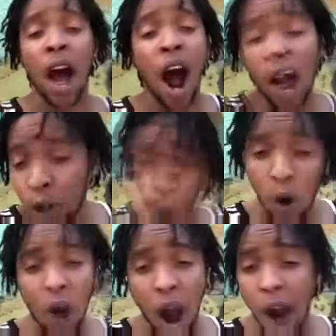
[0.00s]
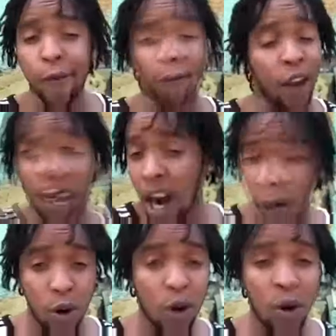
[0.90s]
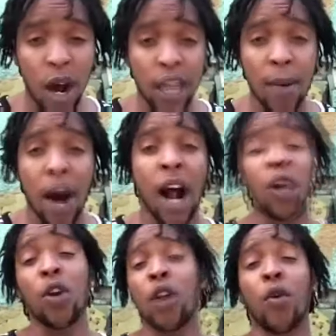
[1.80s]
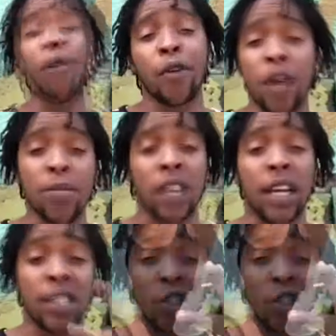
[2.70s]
I'll know our vlogger, I won't know them. I'll know no review them songs.